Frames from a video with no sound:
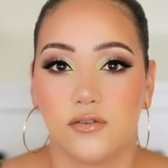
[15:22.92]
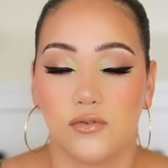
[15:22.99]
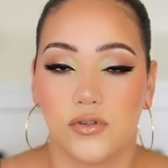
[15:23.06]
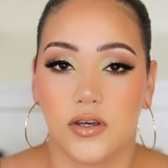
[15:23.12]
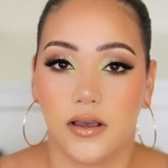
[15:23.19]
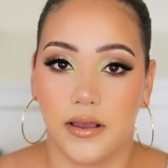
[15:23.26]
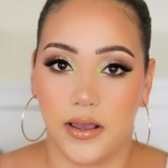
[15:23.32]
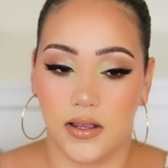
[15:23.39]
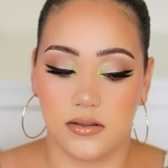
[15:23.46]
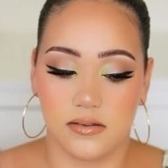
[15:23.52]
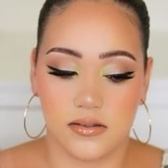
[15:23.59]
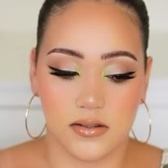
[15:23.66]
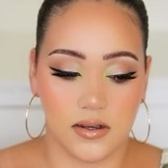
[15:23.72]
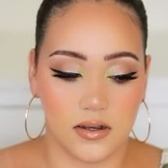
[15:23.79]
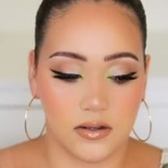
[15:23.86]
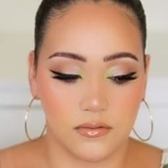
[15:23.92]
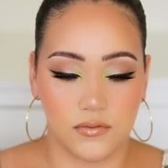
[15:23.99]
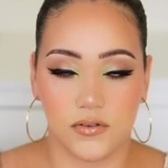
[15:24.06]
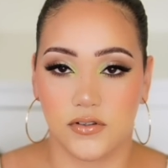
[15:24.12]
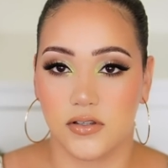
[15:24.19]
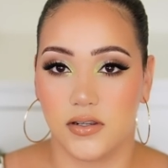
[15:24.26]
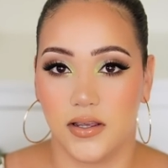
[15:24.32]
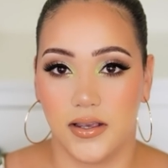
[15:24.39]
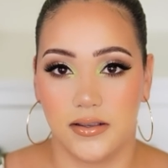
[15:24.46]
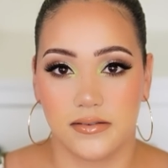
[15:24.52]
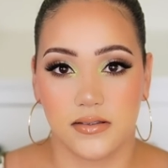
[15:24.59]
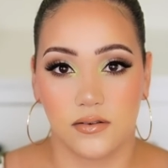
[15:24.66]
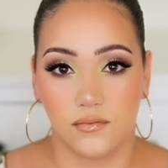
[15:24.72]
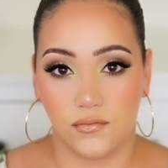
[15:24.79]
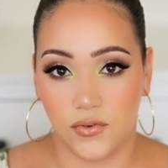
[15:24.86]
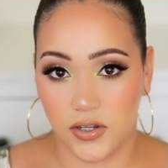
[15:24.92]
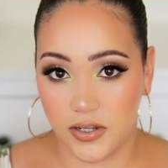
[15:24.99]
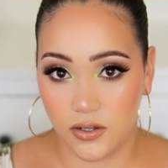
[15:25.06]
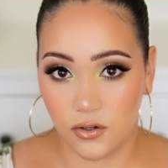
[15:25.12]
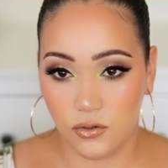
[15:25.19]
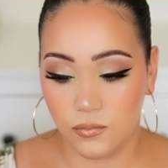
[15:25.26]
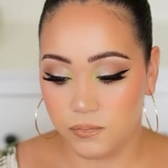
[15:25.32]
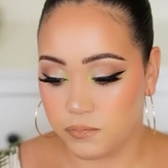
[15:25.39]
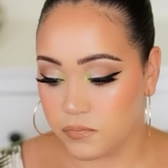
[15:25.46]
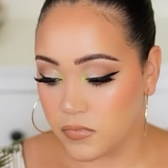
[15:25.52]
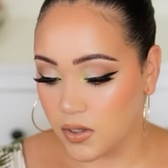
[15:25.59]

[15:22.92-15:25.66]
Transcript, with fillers: to the end of today's video.